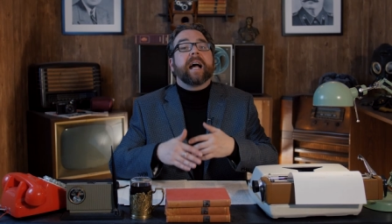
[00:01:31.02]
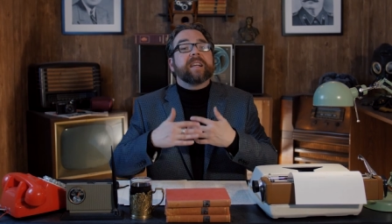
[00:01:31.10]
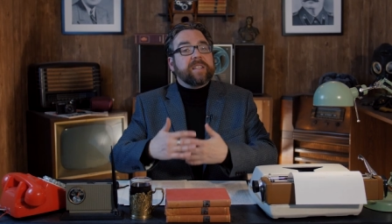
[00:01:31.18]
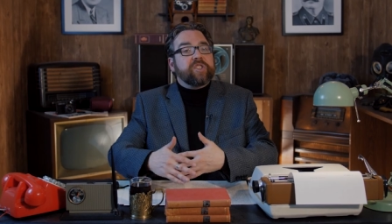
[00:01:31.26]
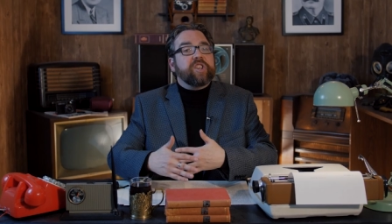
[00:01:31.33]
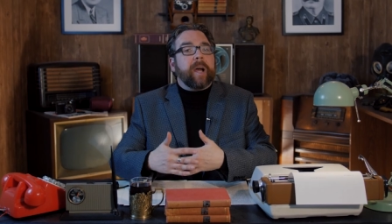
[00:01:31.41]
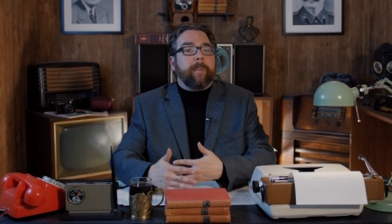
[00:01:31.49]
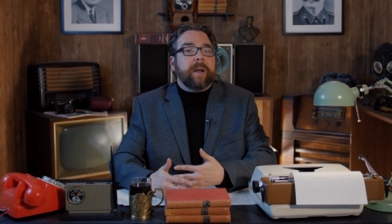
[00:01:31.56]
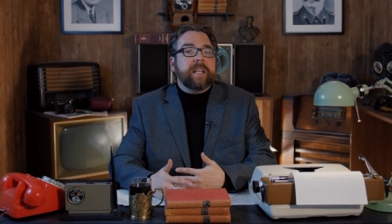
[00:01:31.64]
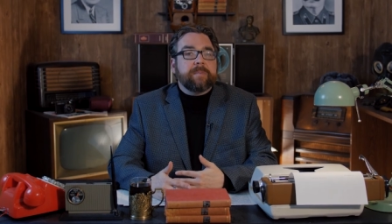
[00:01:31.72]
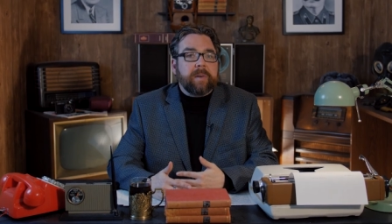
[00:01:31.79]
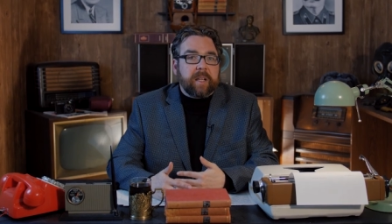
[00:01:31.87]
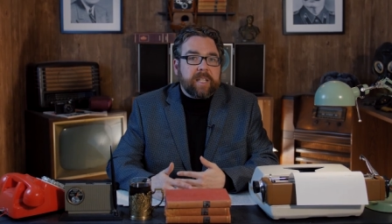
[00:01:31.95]
As the
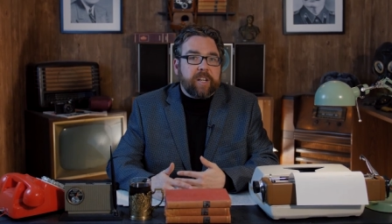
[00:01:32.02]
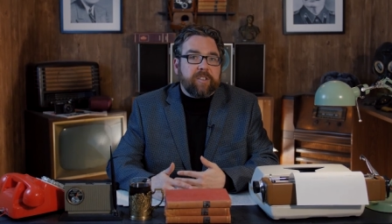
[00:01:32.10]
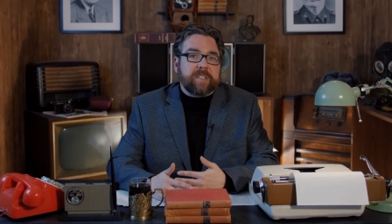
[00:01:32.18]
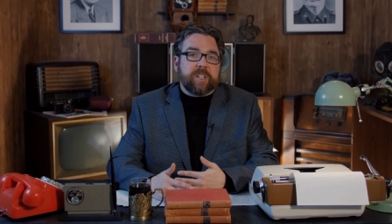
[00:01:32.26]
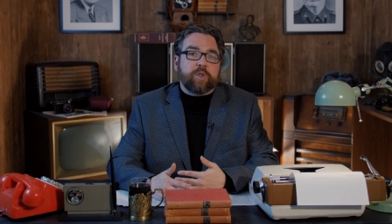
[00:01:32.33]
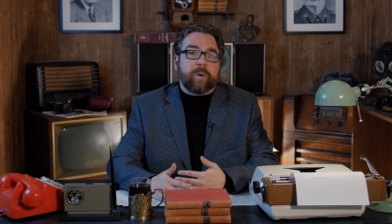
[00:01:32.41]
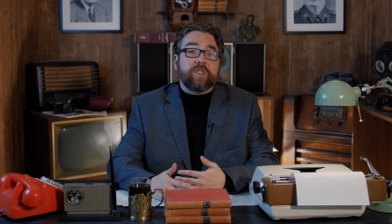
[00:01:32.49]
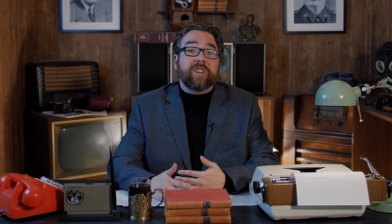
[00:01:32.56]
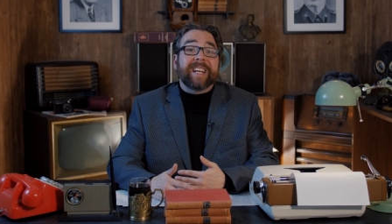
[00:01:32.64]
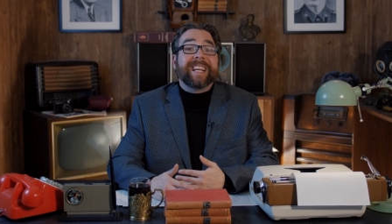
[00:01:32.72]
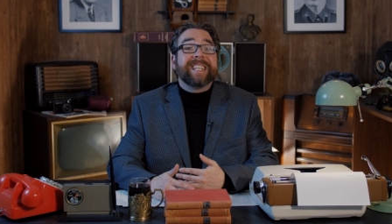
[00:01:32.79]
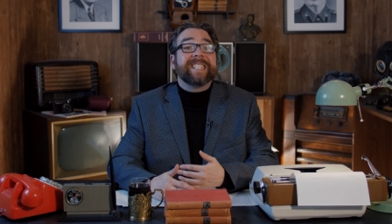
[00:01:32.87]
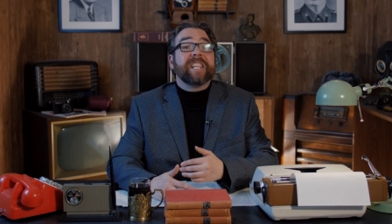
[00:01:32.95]
Japanese military
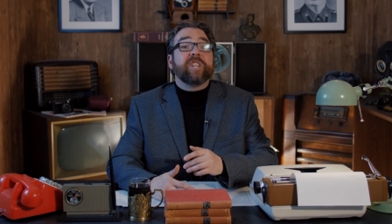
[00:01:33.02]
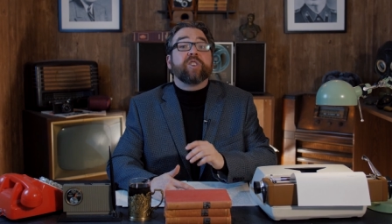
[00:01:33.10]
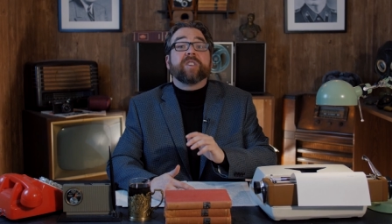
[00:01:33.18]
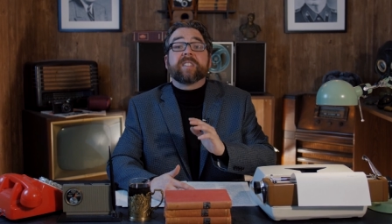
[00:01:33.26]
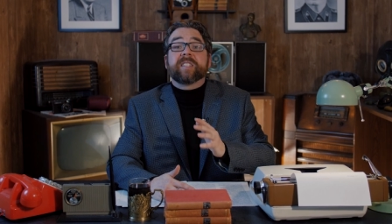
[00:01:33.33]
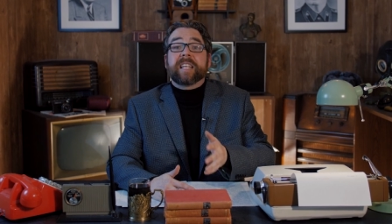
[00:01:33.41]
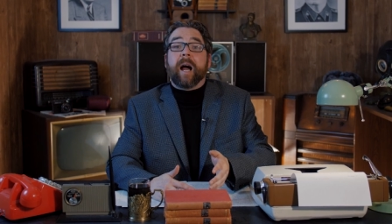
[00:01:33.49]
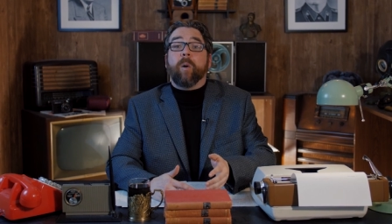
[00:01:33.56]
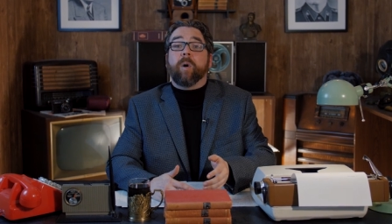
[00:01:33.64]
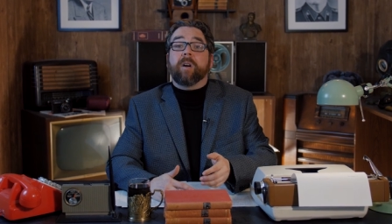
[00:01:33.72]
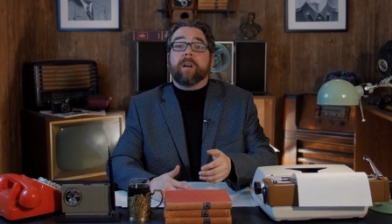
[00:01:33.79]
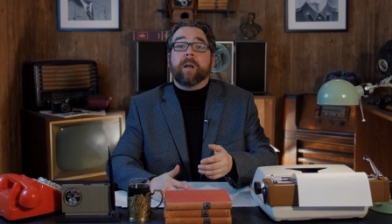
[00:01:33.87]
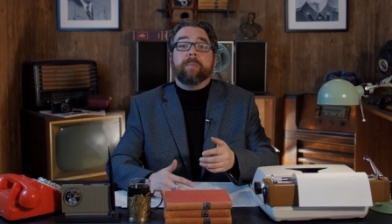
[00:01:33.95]
situation continued to
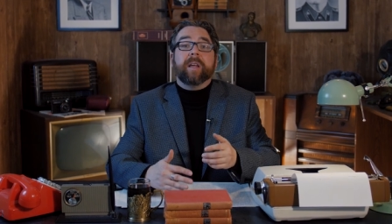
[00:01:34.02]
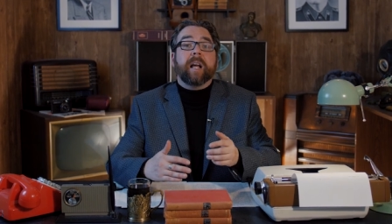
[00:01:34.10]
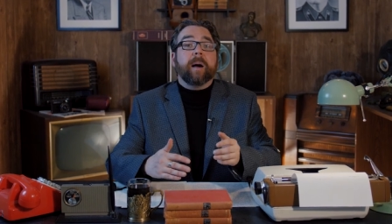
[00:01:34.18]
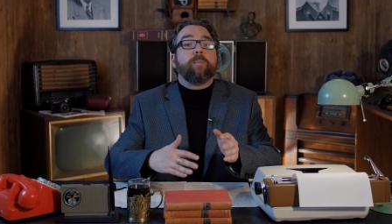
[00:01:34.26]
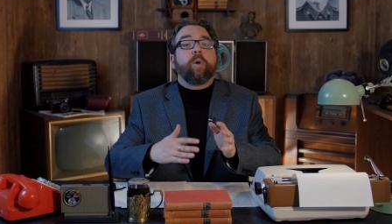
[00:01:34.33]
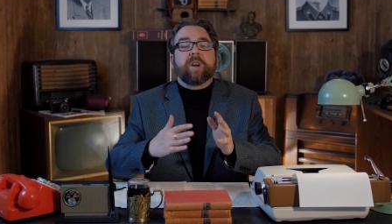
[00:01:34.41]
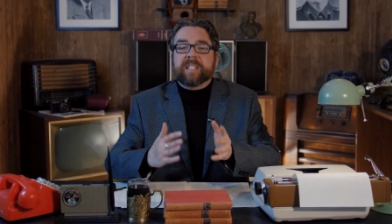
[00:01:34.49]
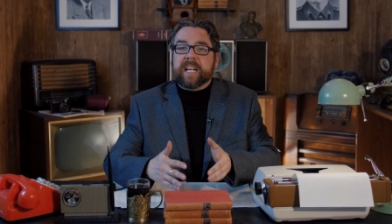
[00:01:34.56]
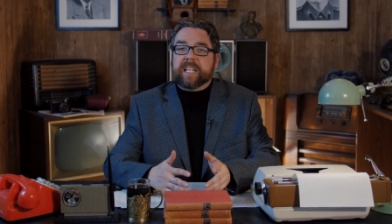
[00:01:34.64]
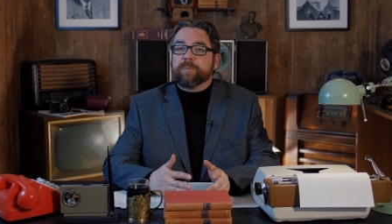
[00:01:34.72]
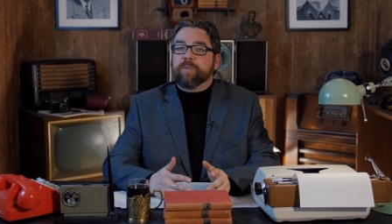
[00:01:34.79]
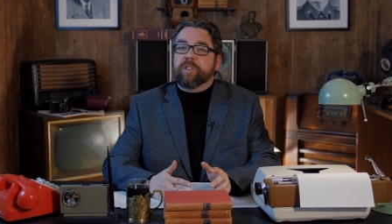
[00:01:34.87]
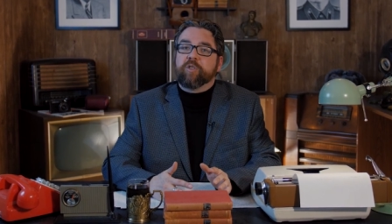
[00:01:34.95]
sour and become more
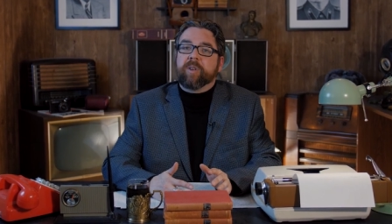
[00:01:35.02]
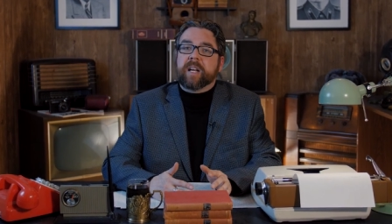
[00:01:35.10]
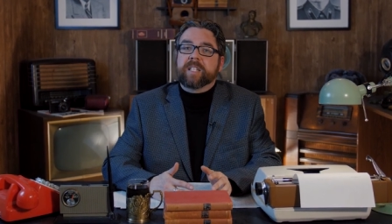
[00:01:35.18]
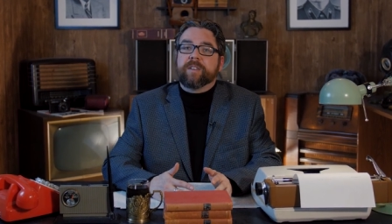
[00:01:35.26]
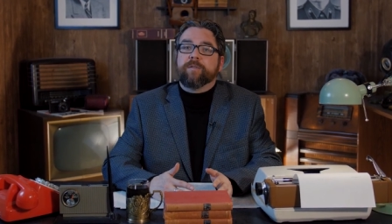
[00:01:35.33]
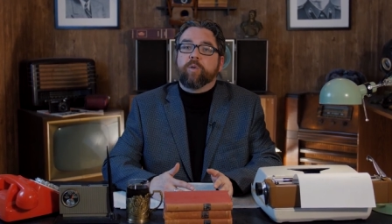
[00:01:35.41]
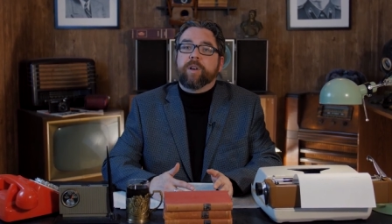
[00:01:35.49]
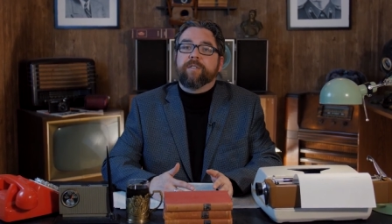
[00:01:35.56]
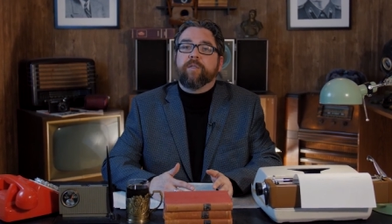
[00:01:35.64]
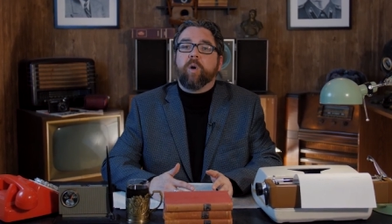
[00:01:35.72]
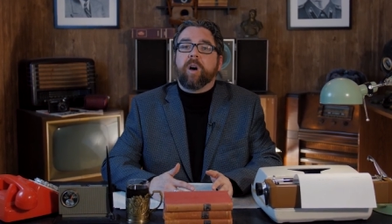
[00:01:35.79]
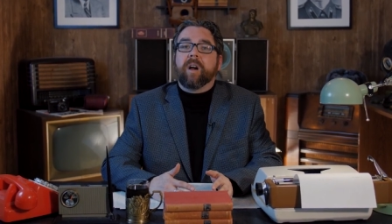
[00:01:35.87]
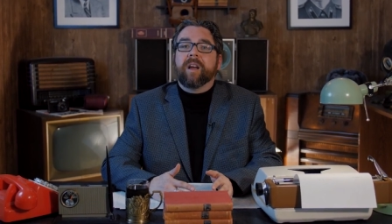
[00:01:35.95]
desperate through
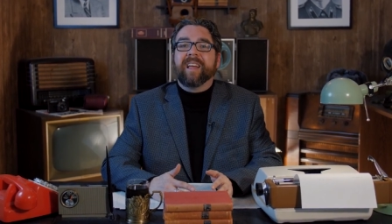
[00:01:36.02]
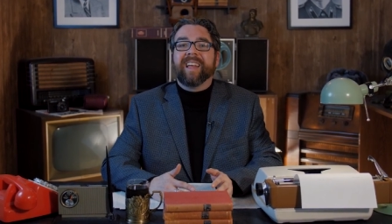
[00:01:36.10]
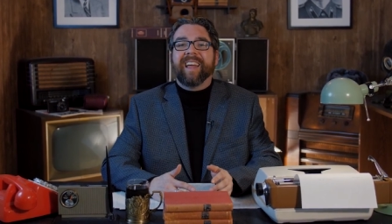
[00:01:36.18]
1944,